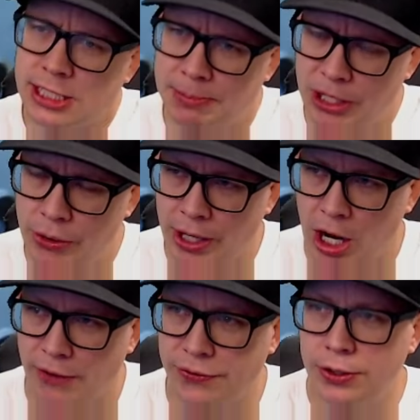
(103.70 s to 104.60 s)
to be doing
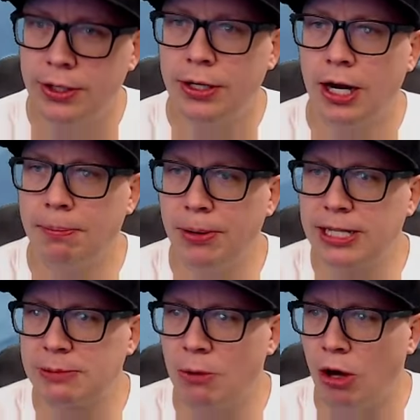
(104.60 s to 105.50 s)
off a
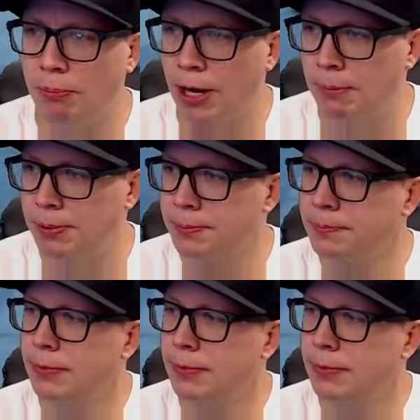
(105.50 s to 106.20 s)
pretty small bump.